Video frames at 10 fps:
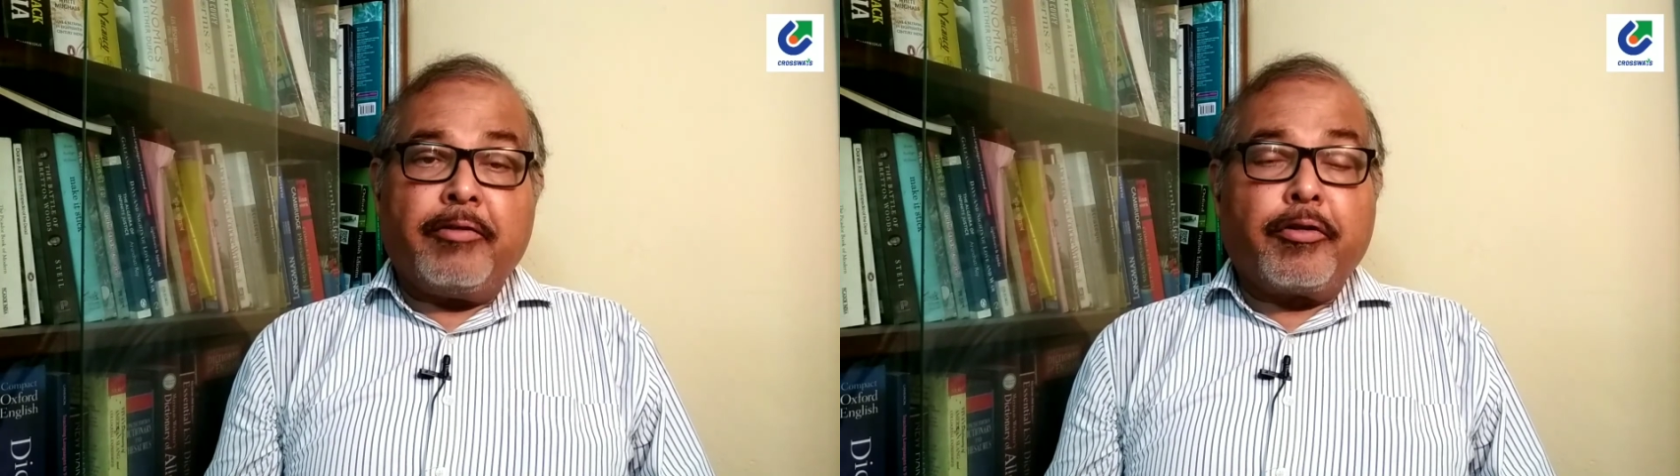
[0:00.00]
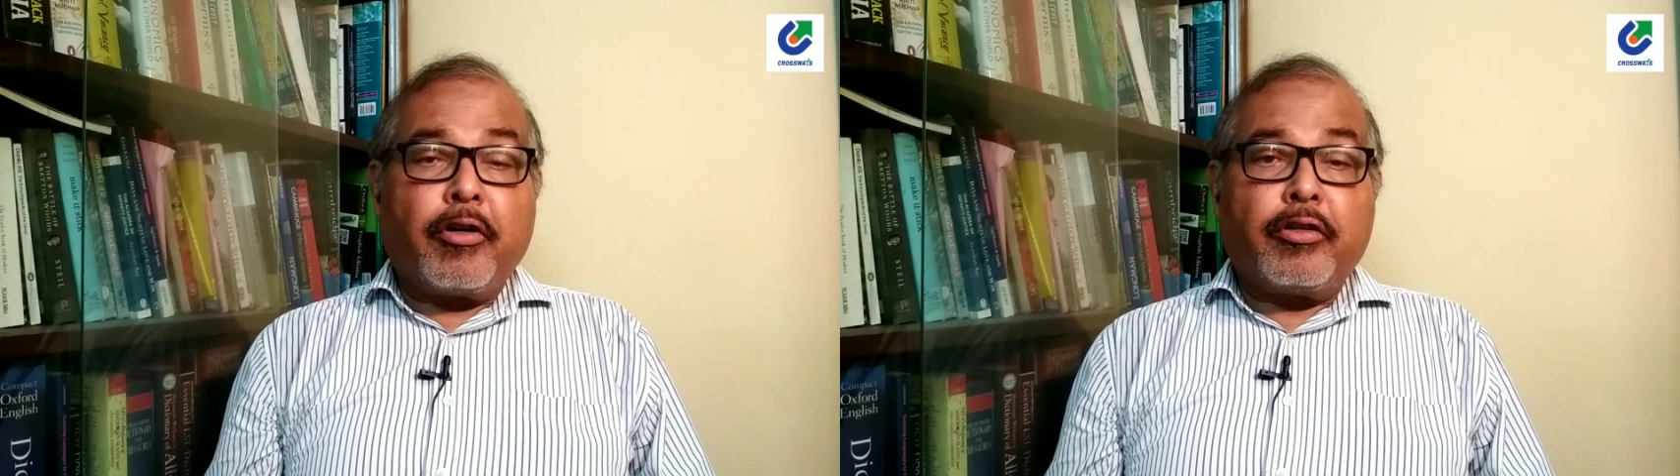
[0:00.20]

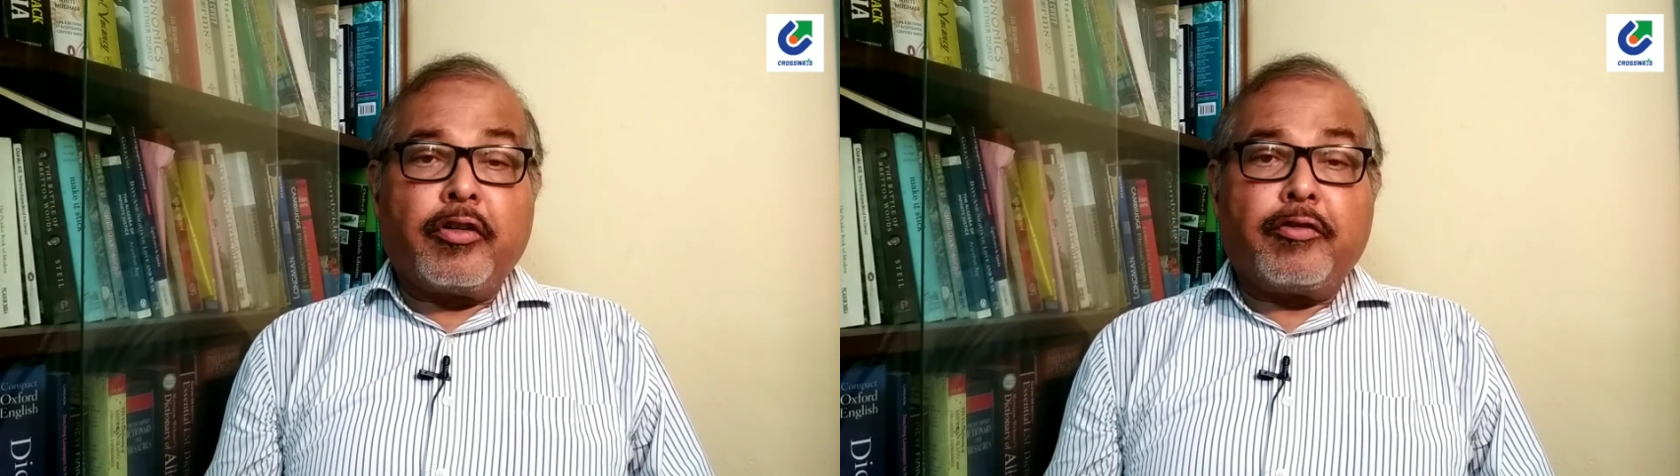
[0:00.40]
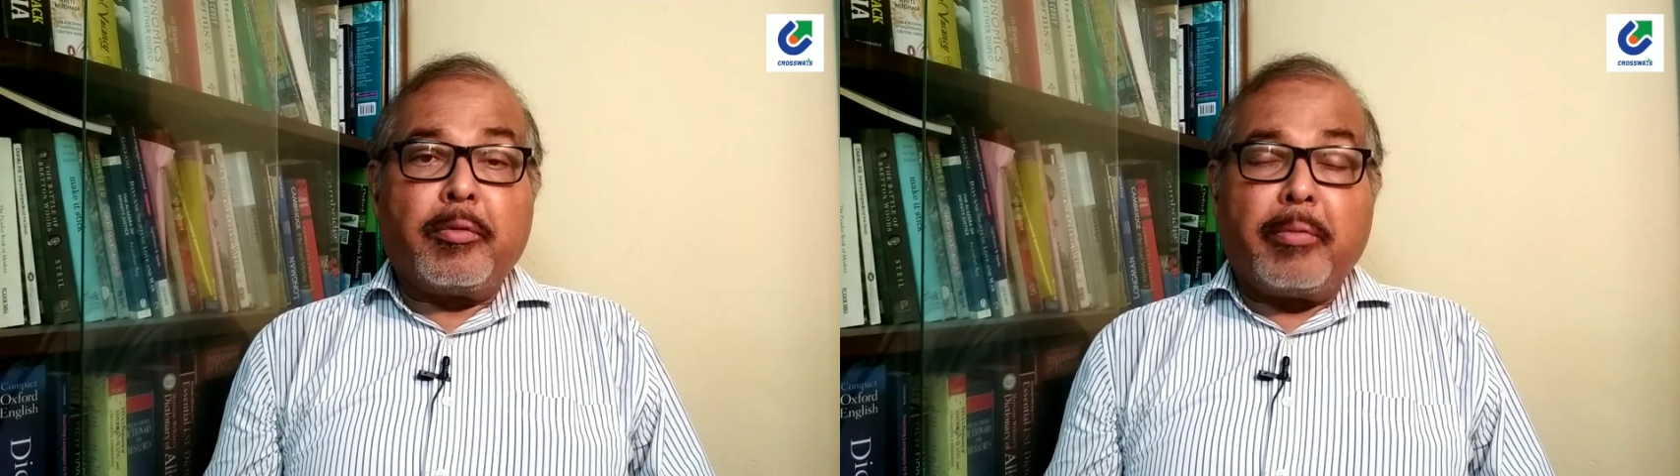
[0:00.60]
front
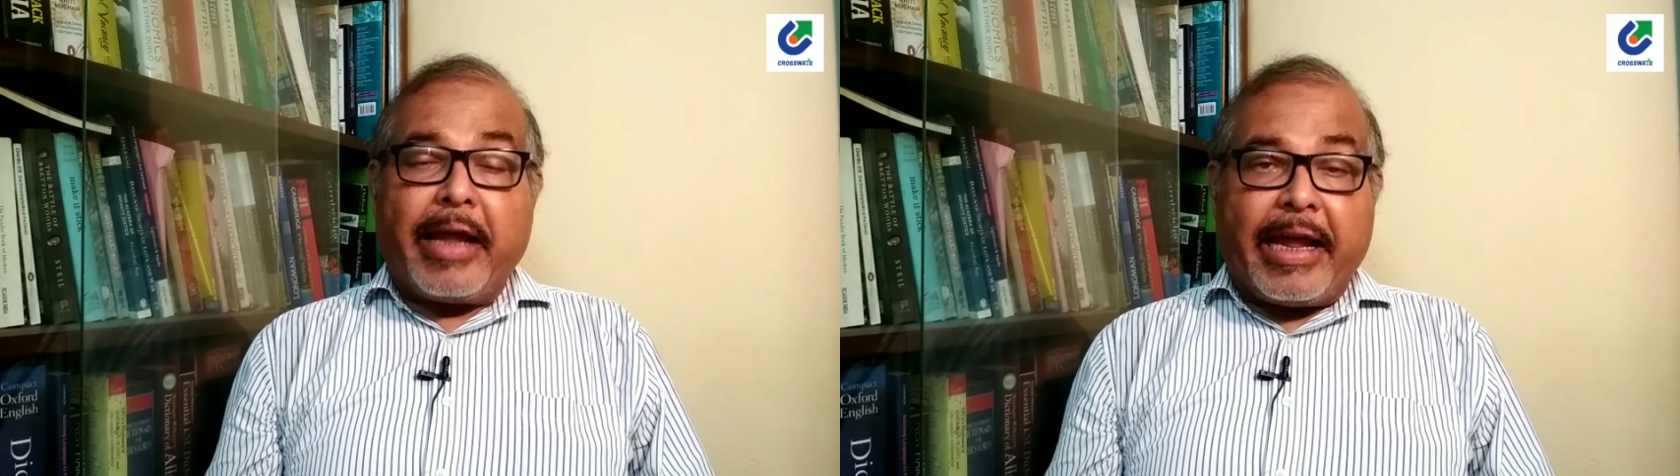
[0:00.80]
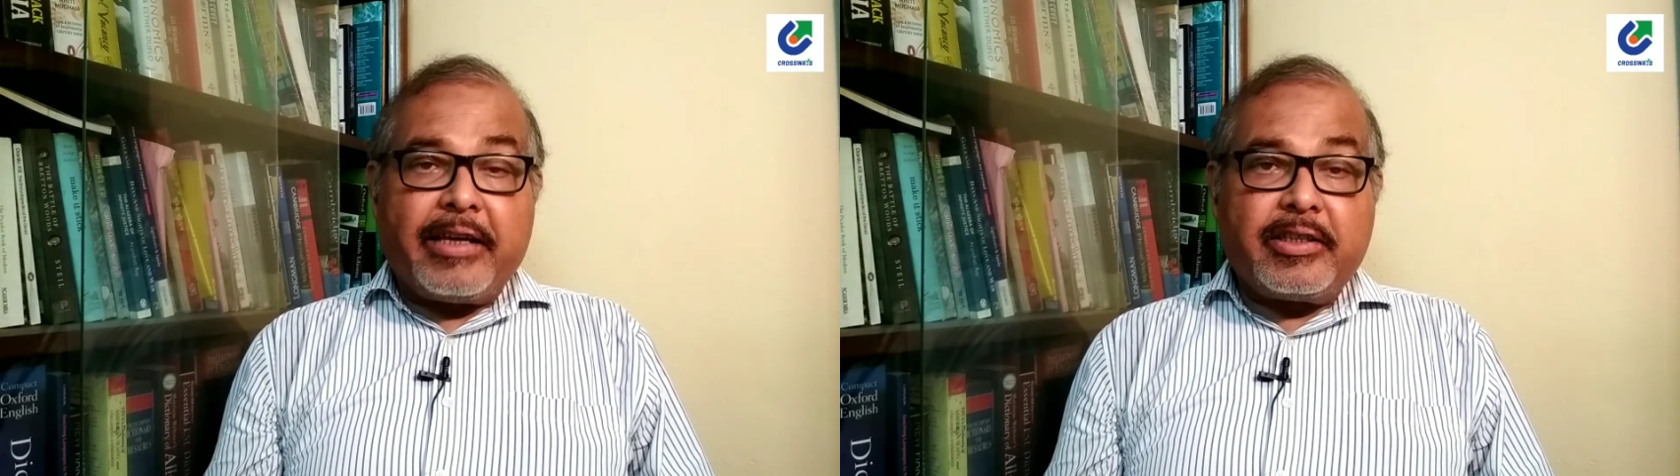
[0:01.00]
of a
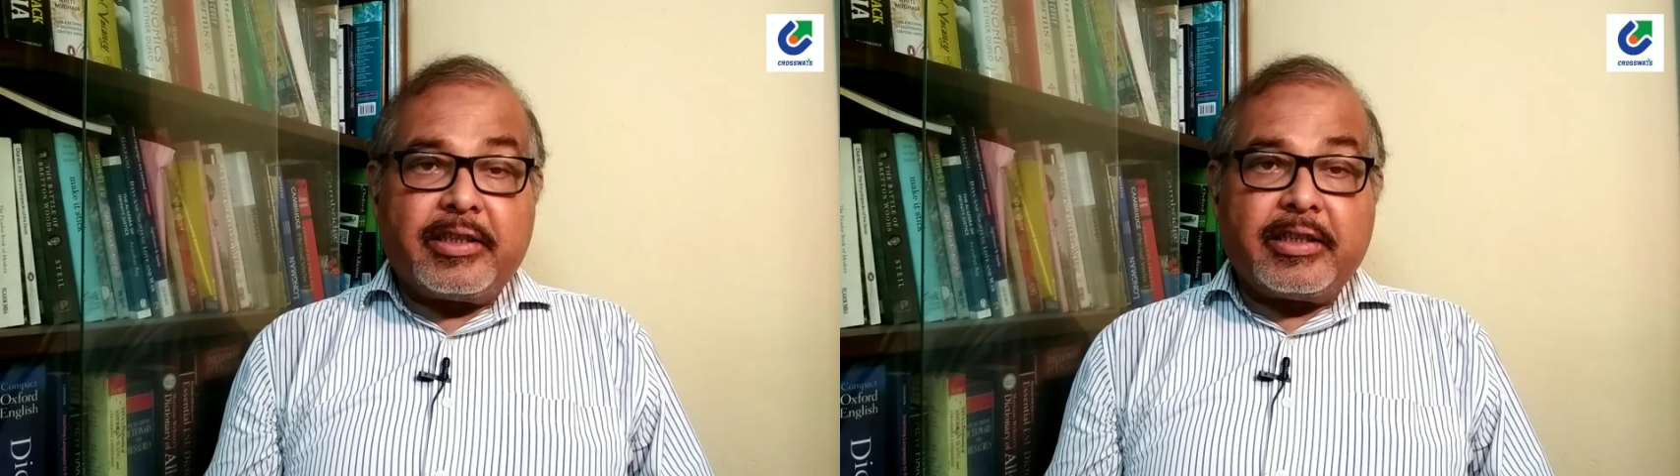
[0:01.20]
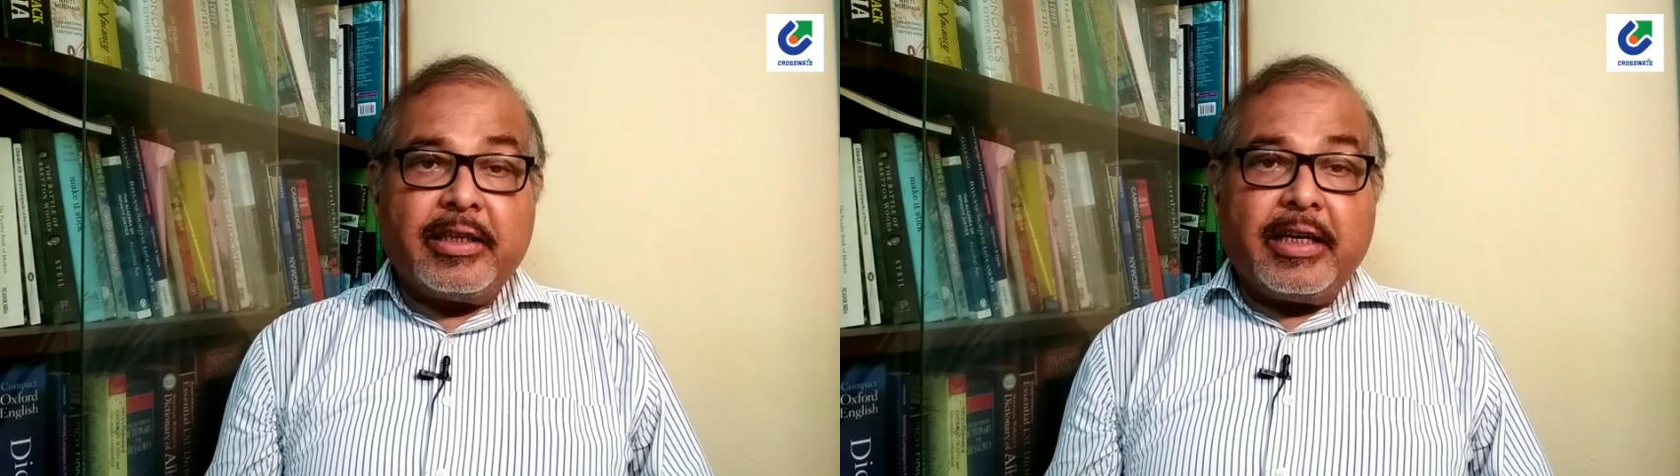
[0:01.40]
maze